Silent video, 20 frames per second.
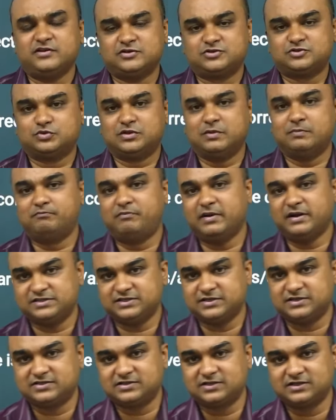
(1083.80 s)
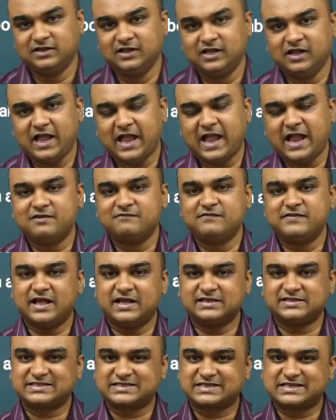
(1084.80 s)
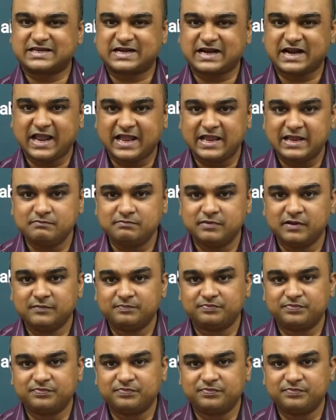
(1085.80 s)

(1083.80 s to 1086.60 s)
to the budget and we ascribe